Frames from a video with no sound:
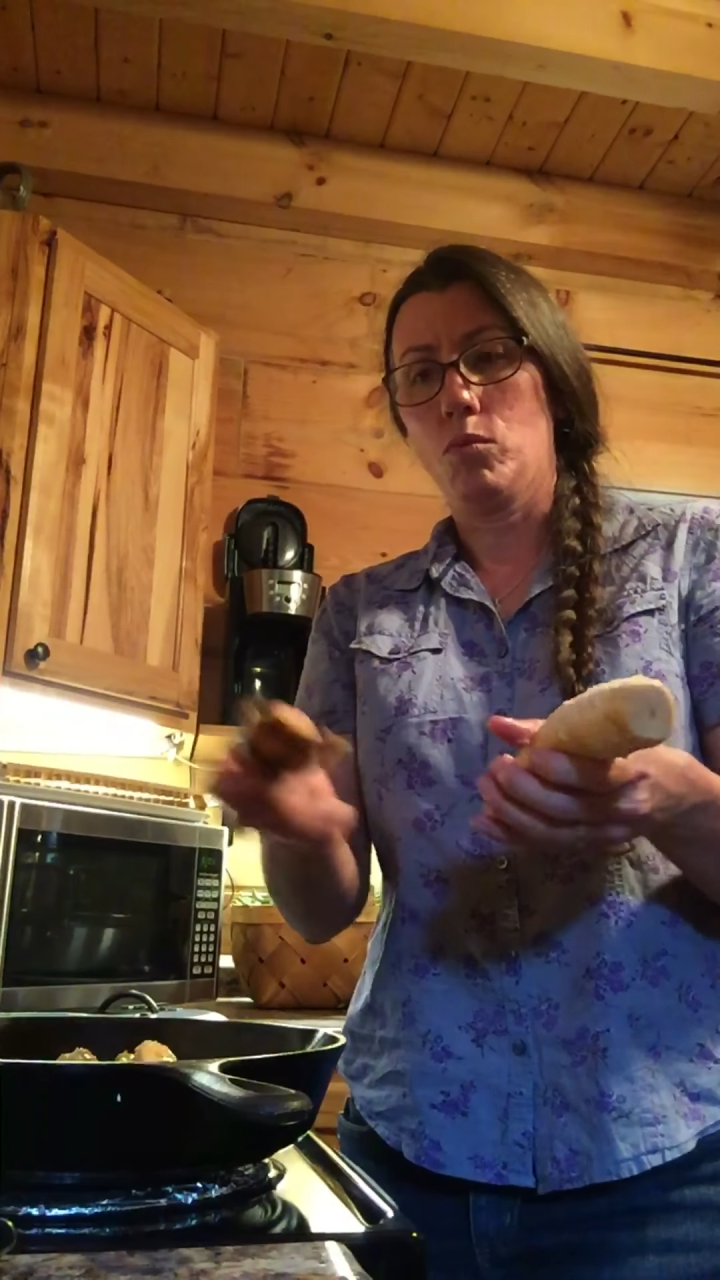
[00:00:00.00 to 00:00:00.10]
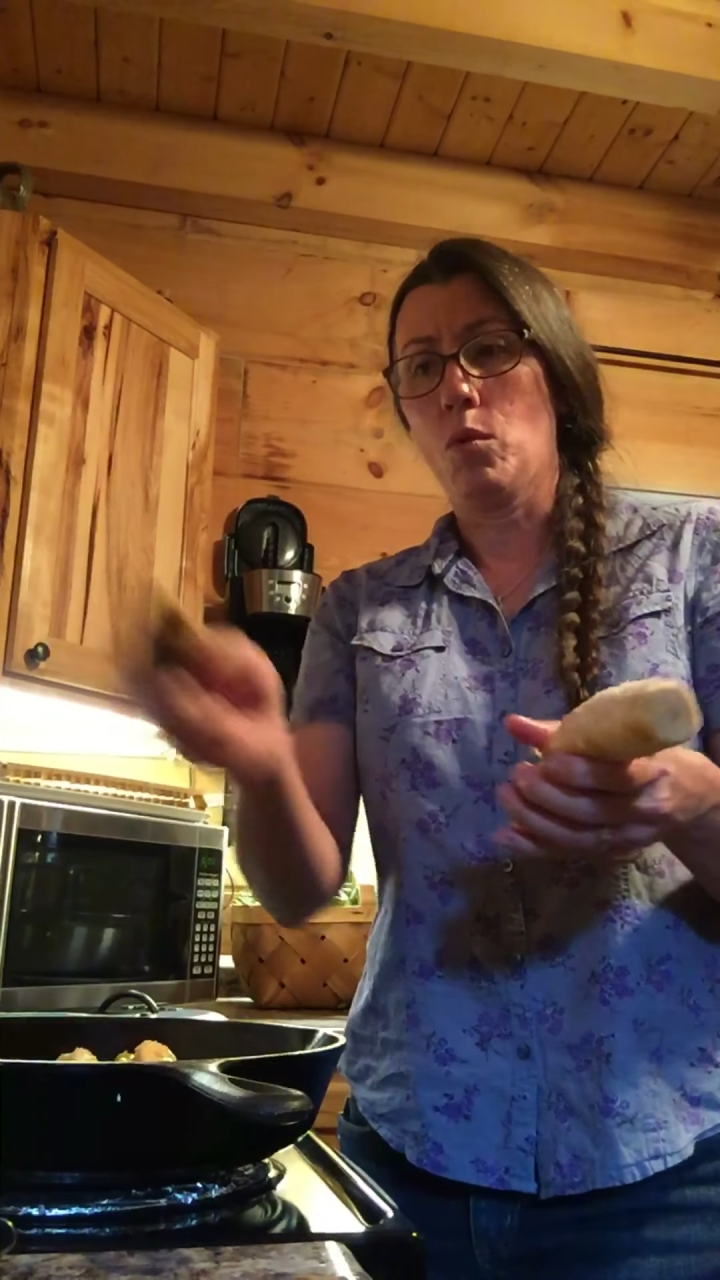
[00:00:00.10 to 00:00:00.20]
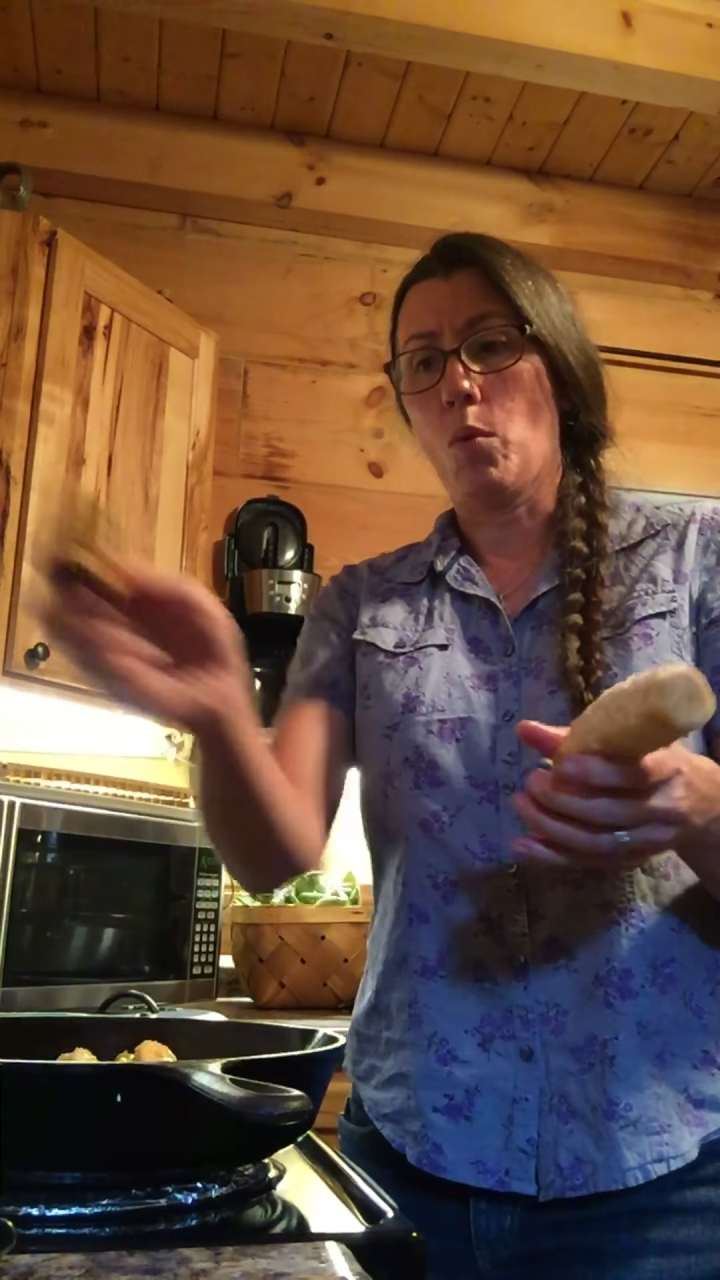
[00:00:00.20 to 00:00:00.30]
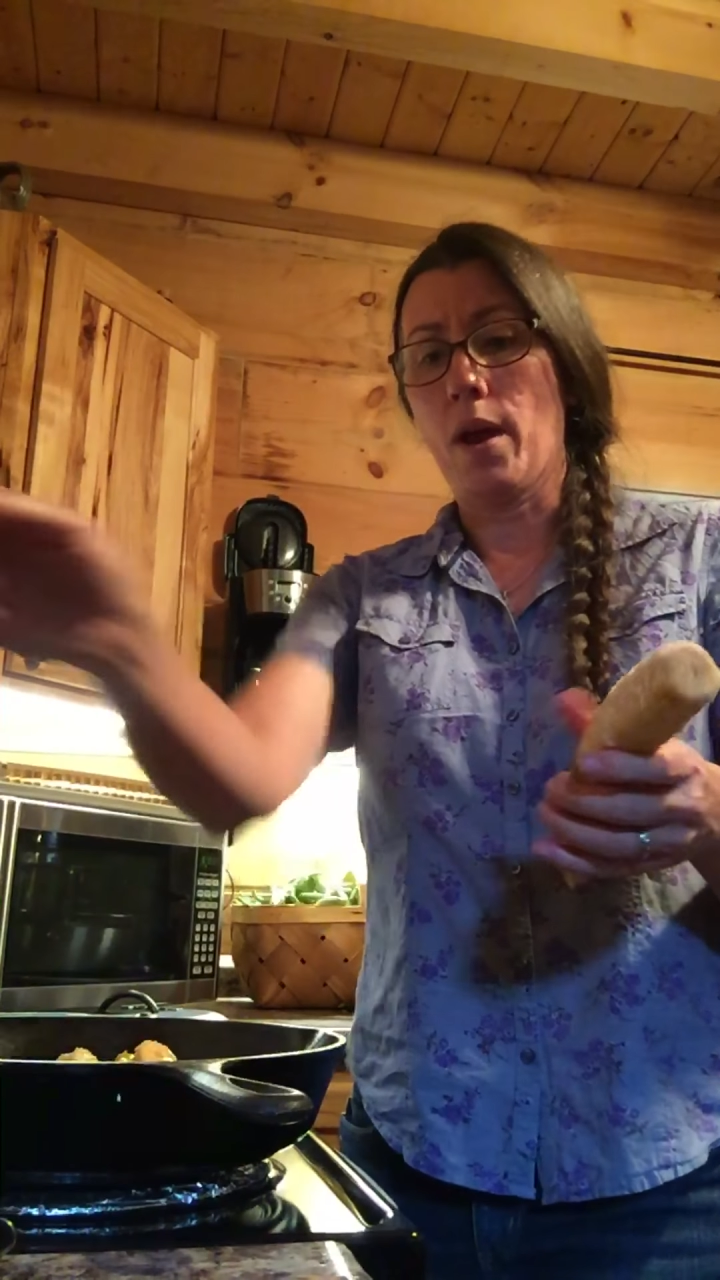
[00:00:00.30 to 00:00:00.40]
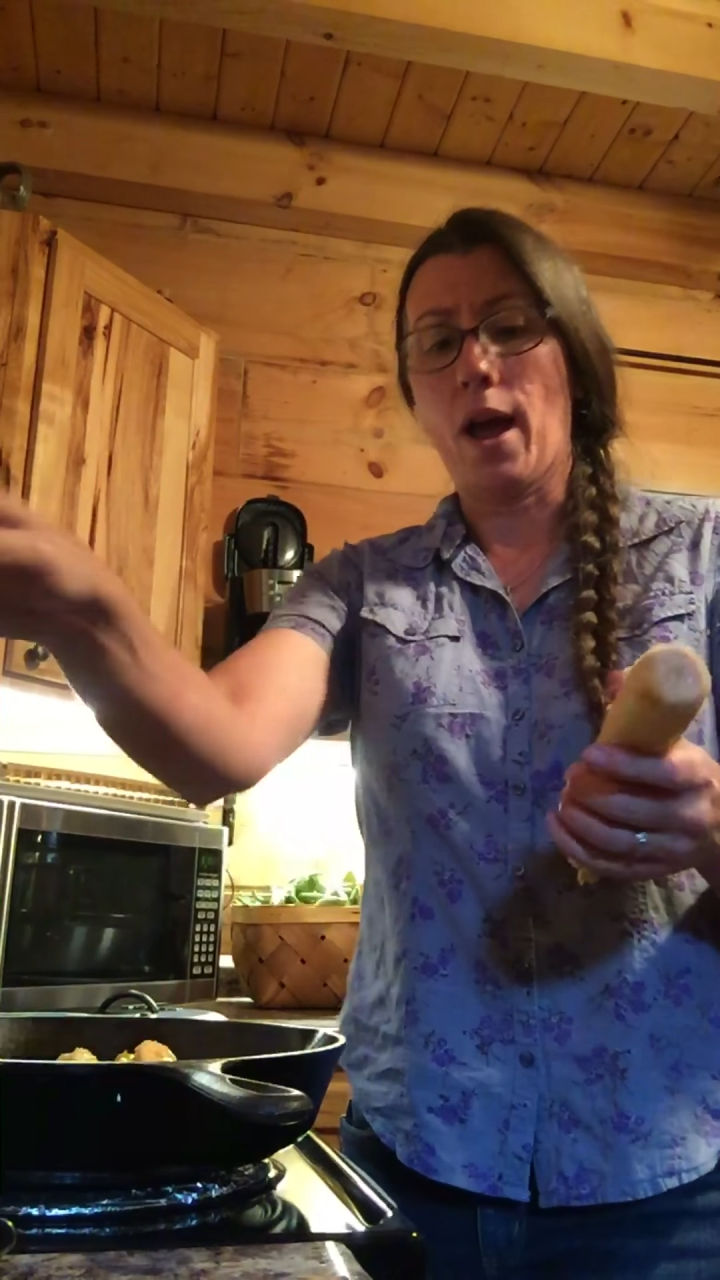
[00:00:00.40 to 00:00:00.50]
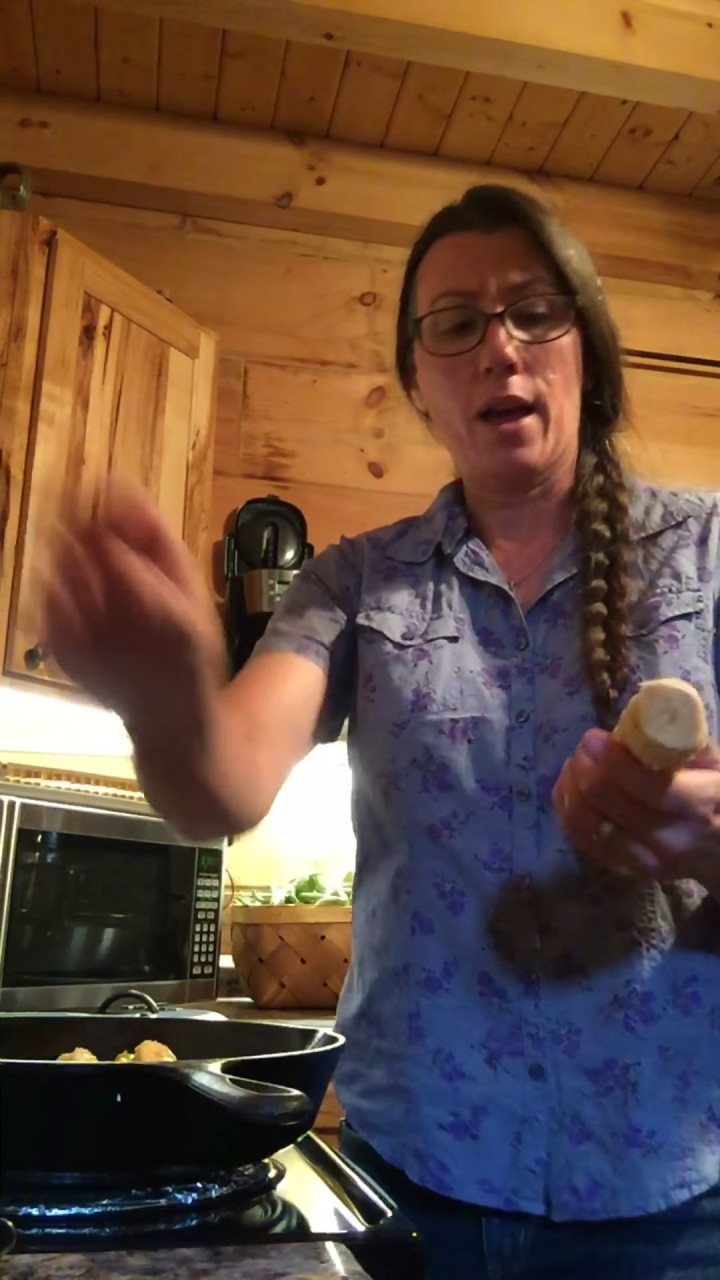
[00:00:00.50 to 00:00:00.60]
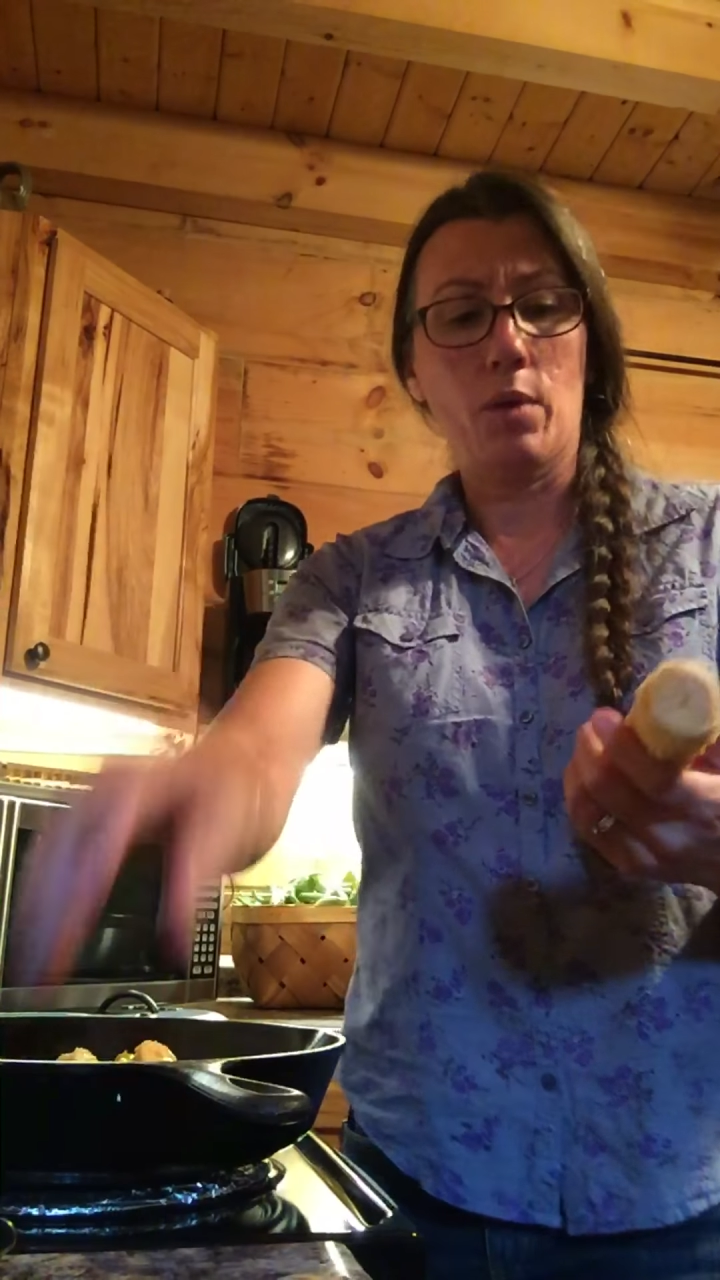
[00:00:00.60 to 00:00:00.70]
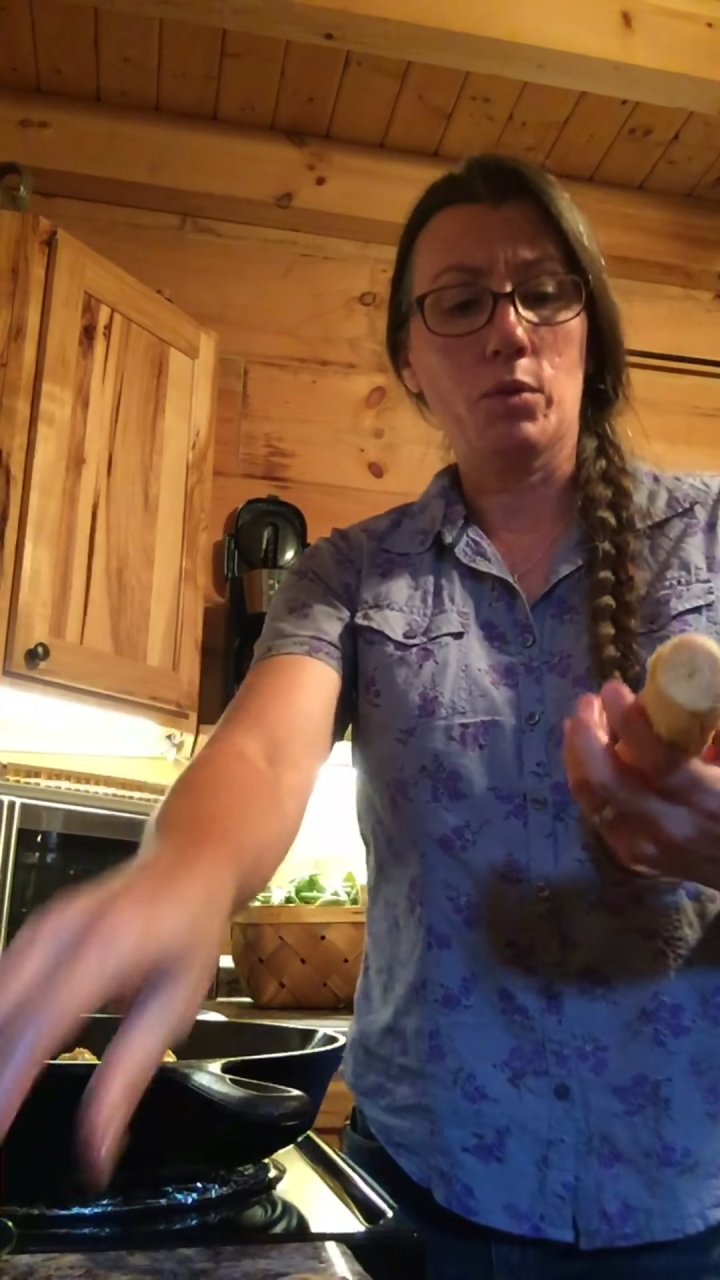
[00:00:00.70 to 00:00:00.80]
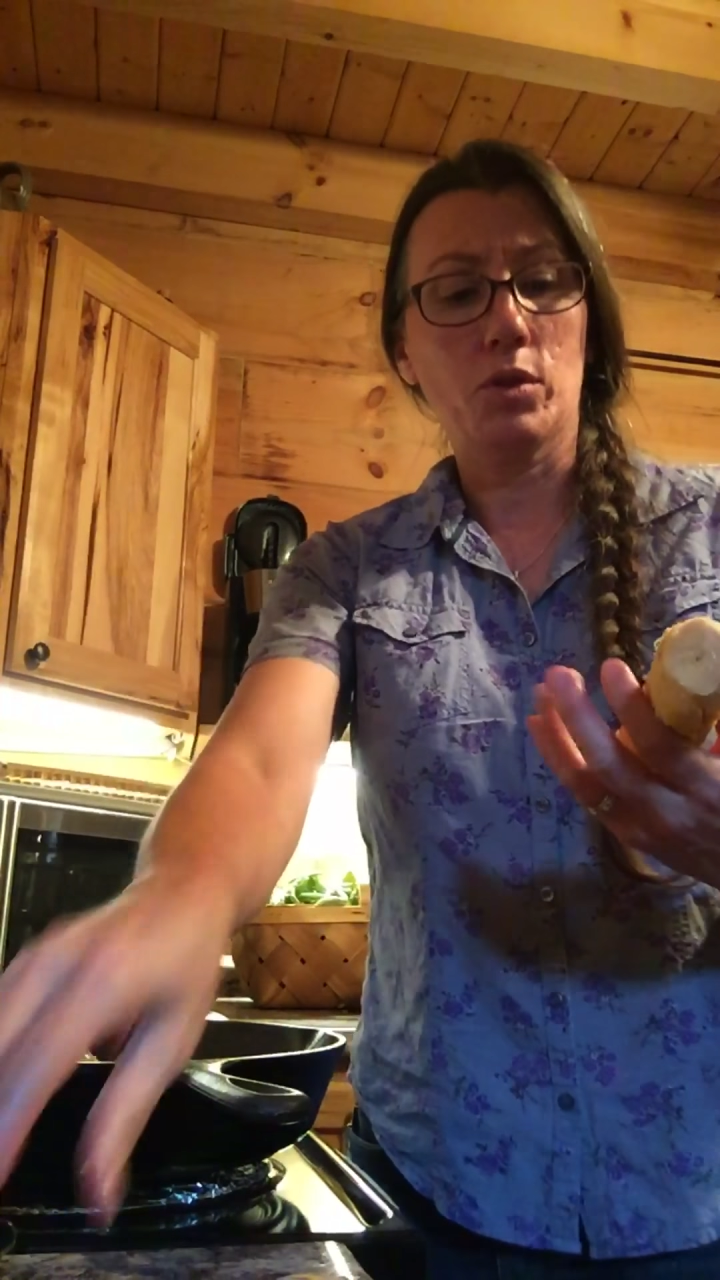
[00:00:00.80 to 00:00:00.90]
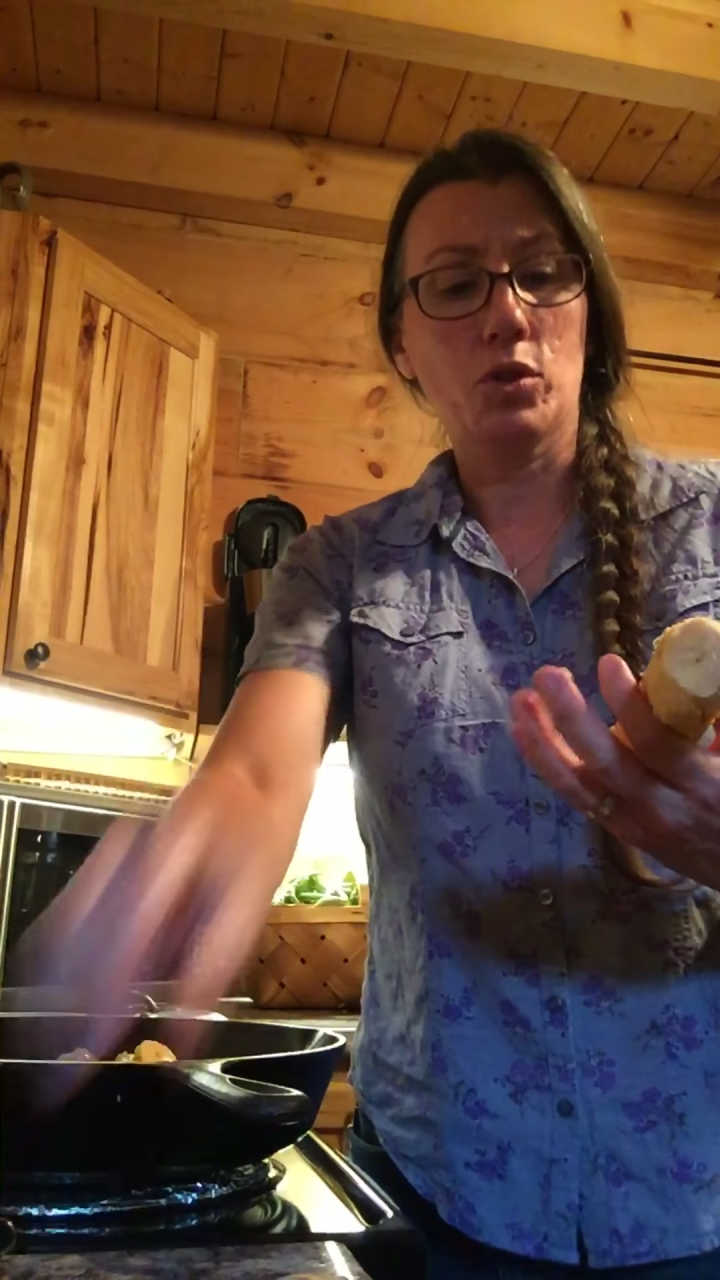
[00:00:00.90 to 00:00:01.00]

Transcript: the way it was